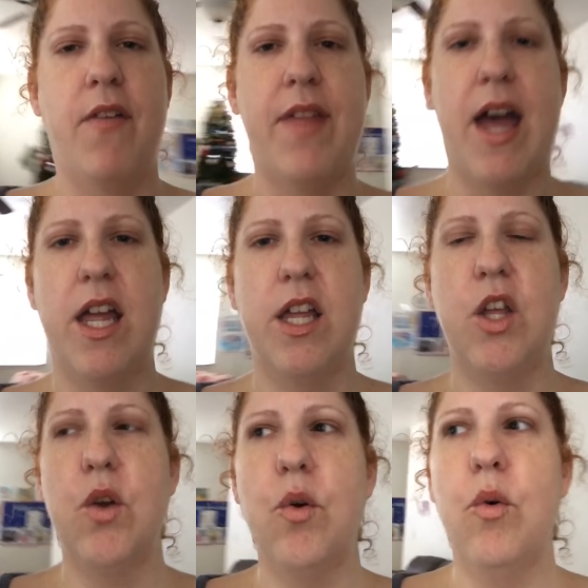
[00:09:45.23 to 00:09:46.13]
on that.
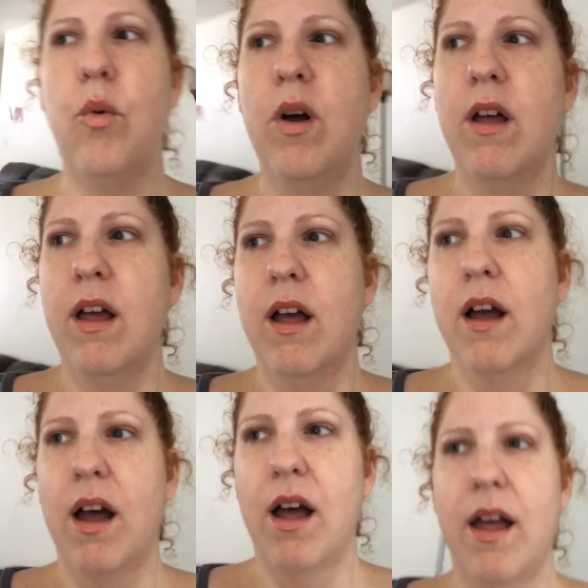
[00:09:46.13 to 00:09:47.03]
You
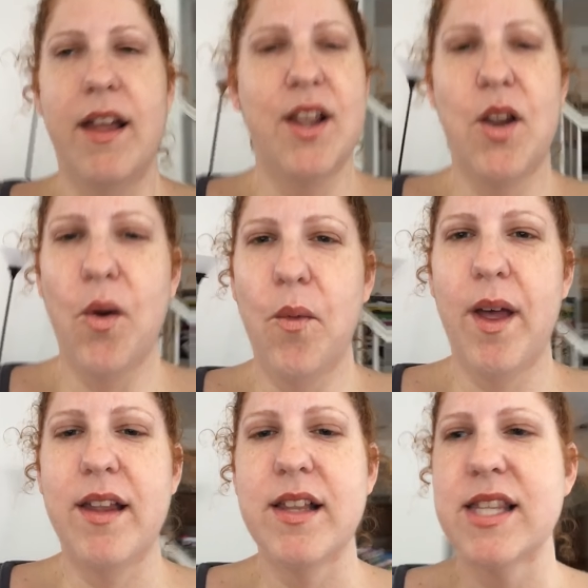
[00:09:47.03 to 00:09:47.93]
know,
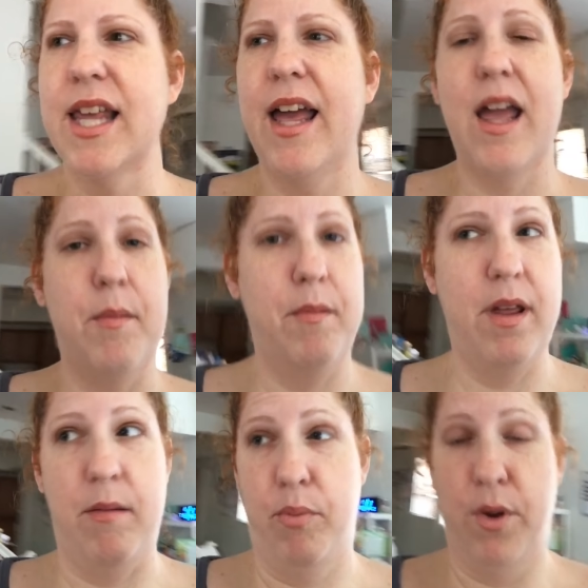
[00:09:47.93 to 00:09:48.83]
and it's like,
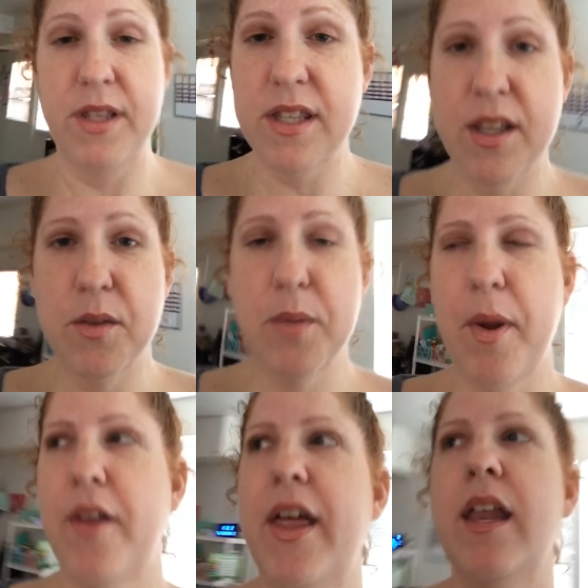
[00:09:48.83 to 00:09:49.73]
and Princess is a
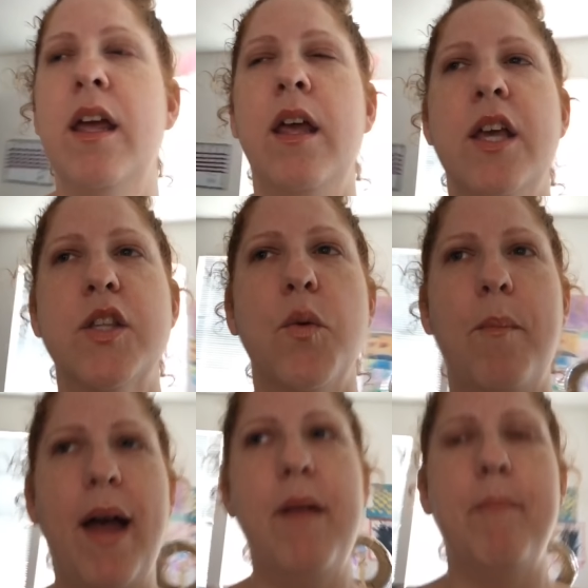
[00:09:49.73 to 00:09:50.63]
part of that. So
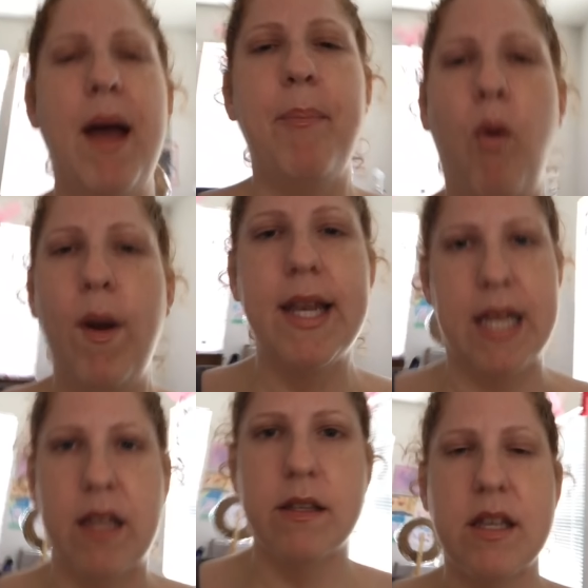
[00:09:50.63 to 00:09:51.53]
my point
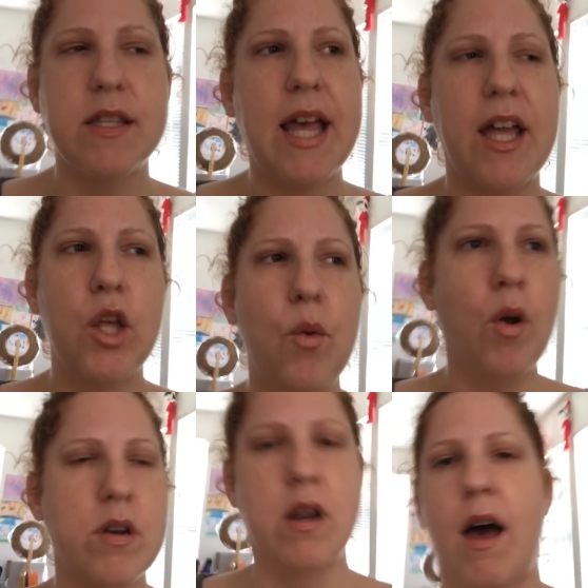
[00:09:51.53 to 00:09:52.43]
is that you
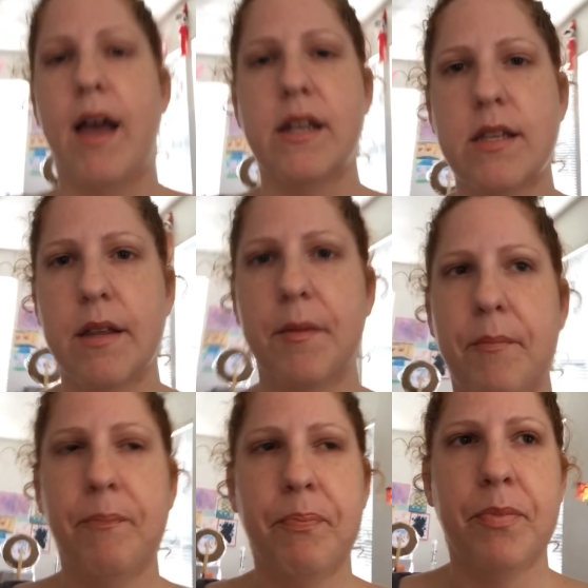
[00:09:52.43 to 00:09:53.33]
are not
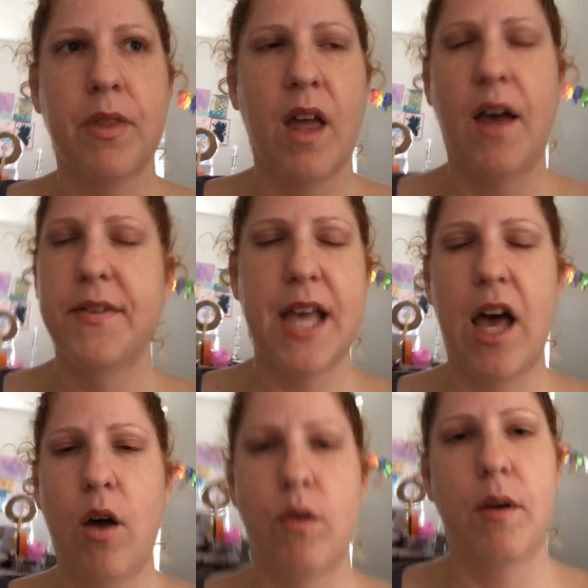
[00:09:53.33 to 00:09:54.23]
of
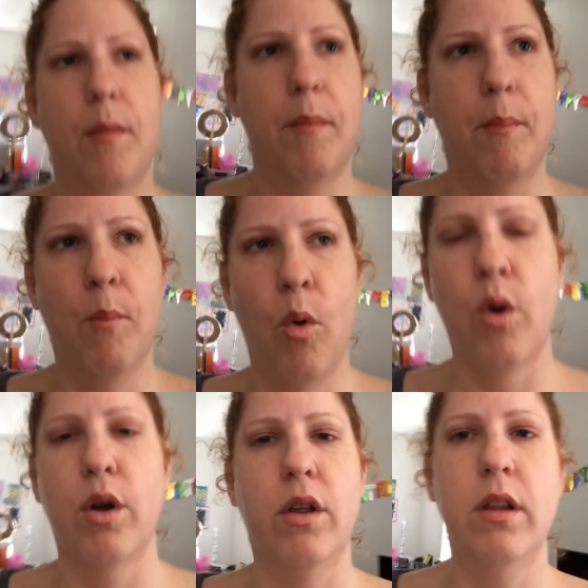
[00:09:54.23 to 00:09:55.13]
sound
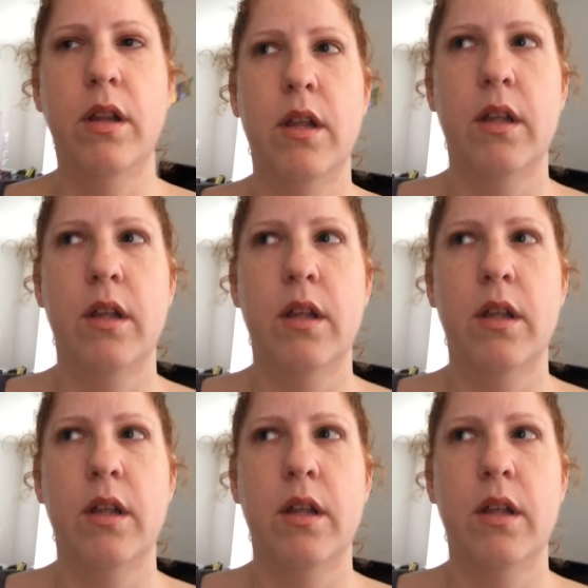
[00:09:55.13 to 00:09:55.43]
moral,